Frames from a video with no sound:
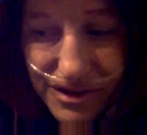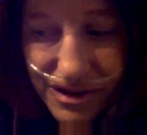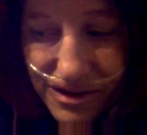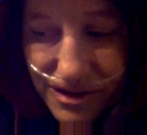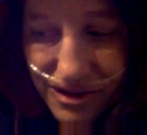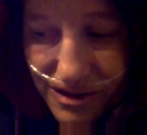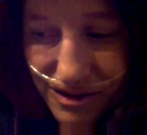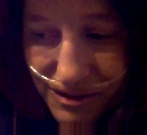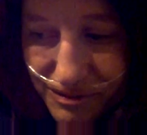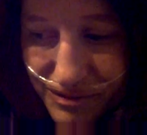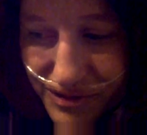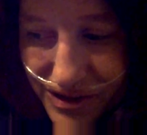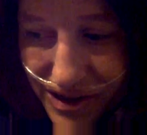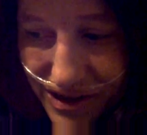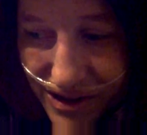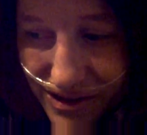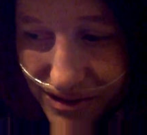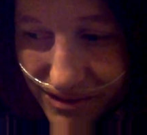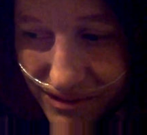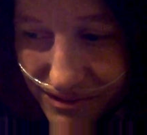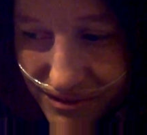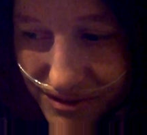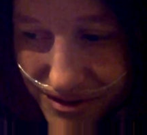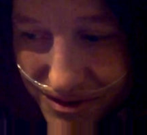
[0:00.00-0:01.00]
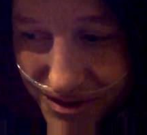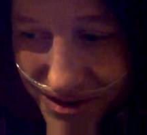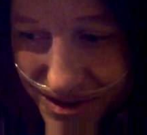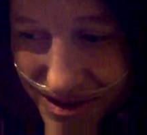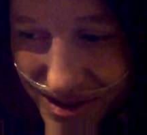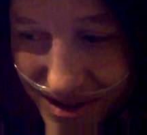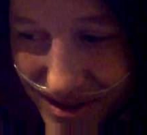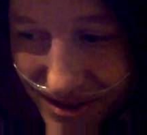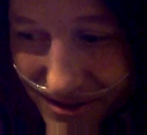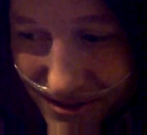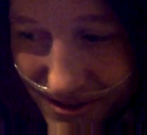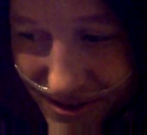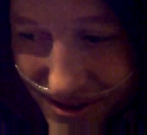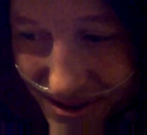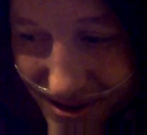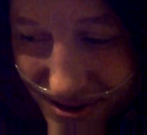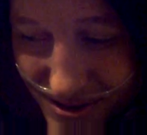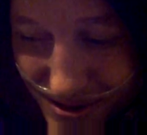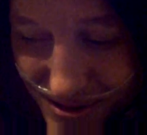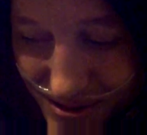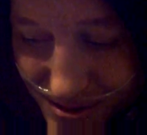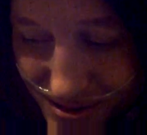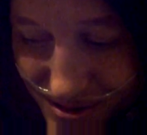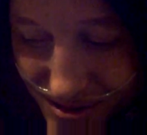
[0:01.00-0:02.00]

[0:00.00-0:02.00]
at an update. We'll see how it goes.